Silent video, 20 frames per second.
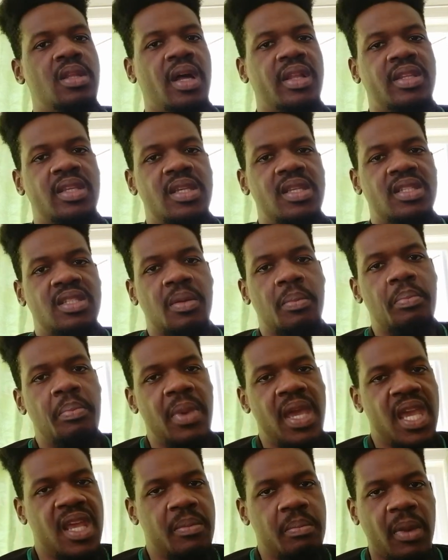that he's the
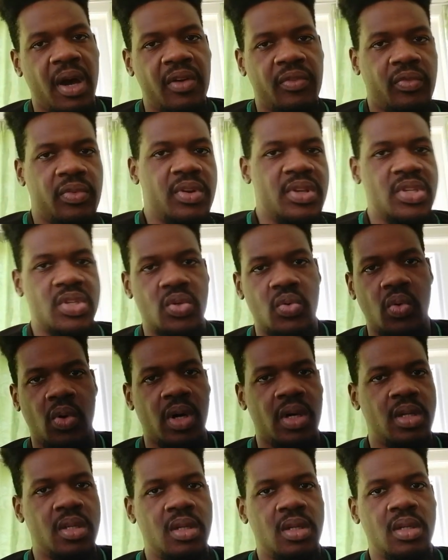main man for this
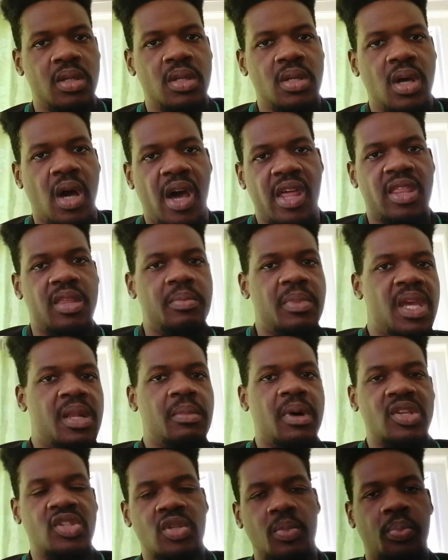squad and the
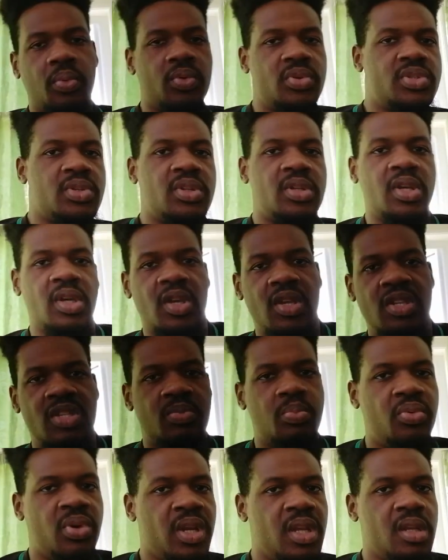main man supposed to take
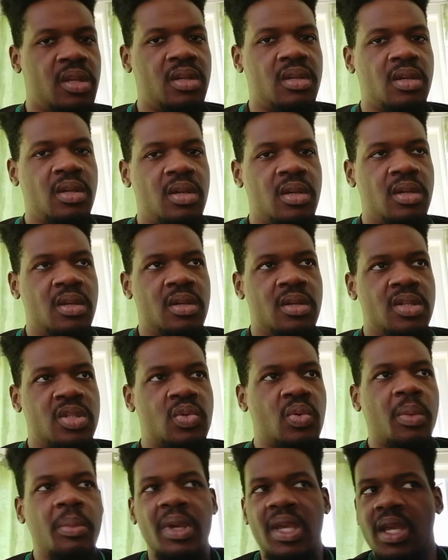his break.
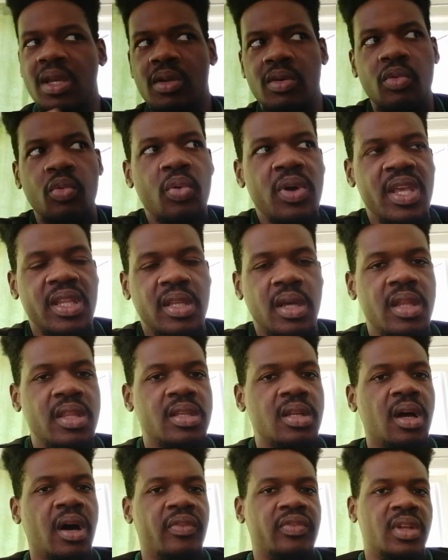So I'm making him wait
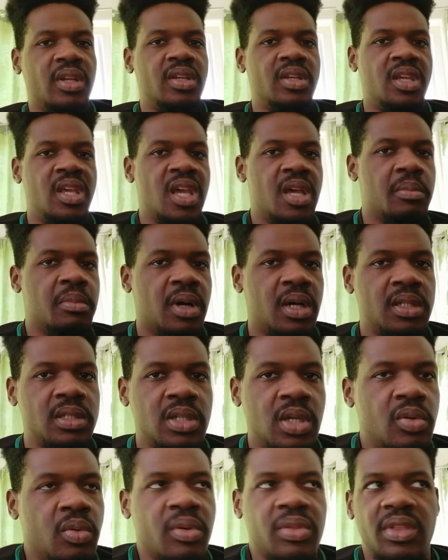until after the game,
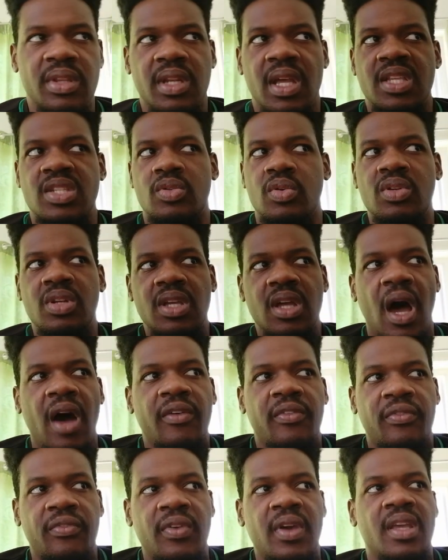man. You don't think that's going to
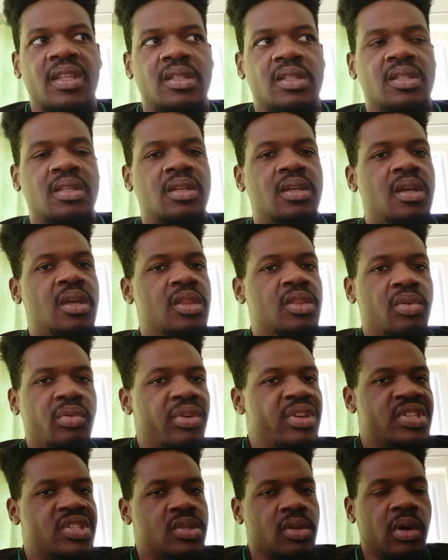affect
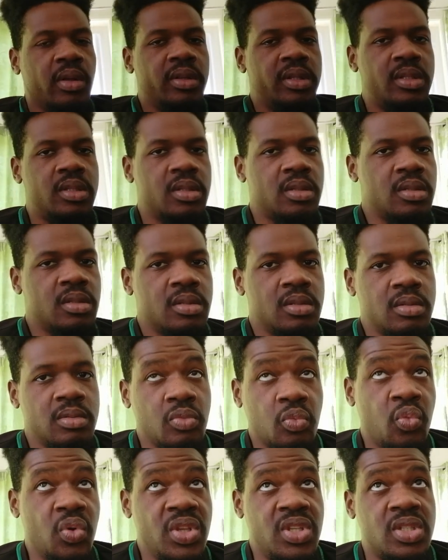the result?
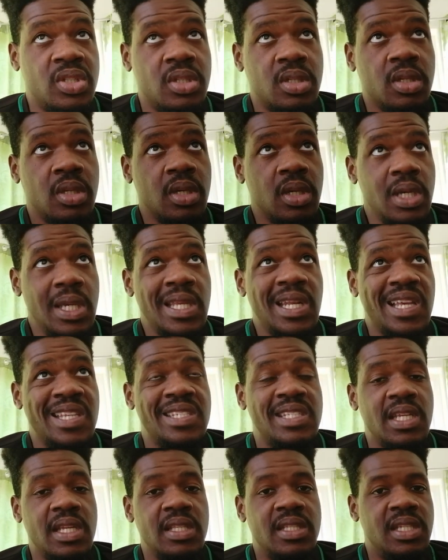Which in
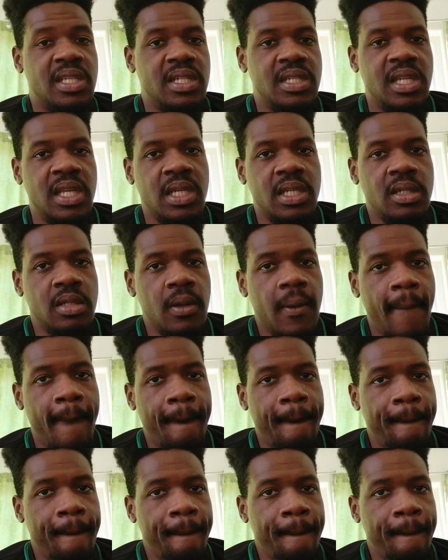a sense it did